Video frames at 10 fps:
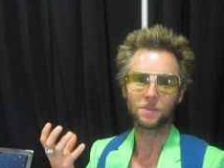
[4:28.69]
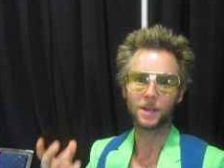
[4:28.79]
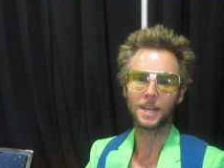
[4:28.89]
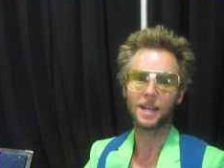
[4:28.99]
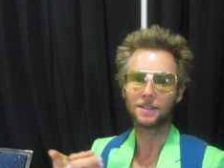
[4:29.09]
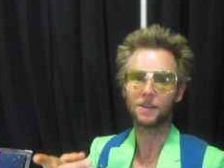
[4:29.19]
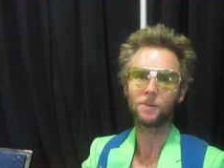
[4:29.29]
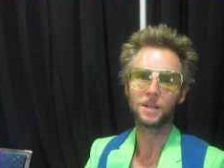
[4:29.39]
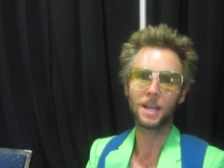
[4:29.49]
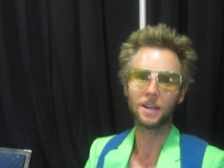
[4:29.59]
And my dad's like,
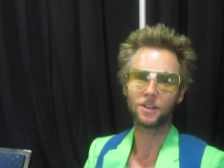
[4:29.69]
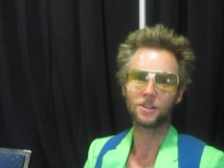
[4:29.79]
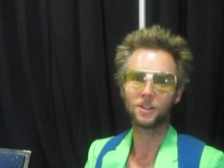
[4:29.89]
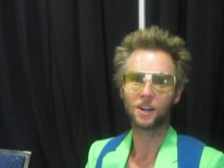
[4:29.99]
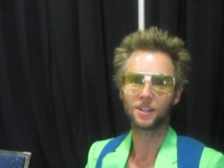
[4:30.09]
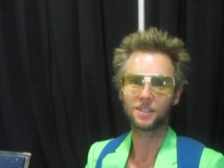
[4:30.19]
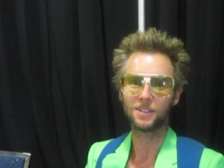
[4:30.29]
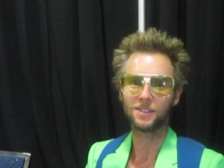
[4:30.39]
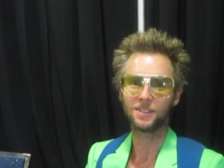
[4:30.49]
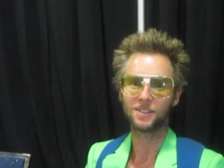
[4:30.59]
one day you're gonna do
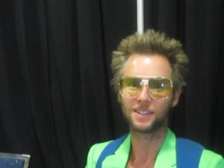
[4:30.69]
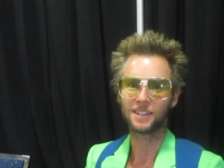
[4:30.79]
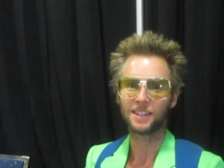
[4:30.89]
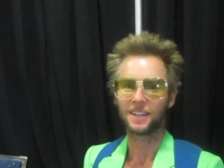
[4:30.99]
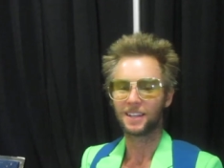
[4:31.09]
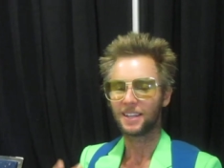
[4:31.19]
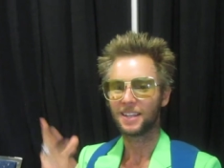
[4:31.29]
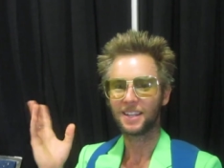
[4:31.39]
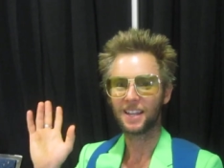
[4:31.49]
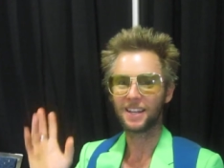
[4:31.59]
cartoons.
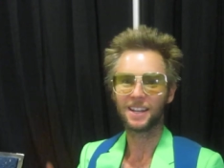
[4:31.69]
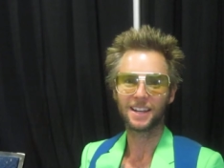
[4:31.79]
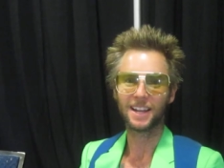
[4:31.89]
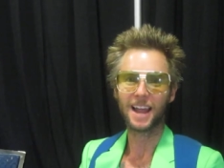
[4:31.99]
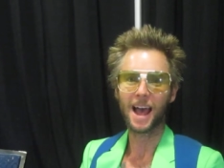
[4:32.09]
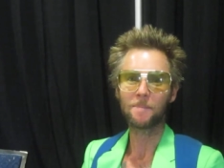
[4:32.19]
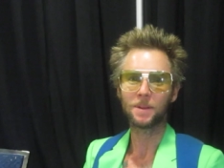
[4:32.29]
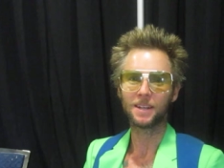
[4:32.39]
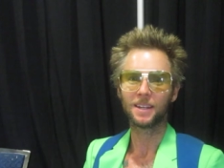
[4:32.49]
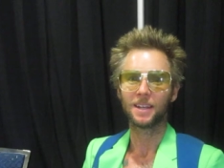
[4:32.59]
And, and then it happened.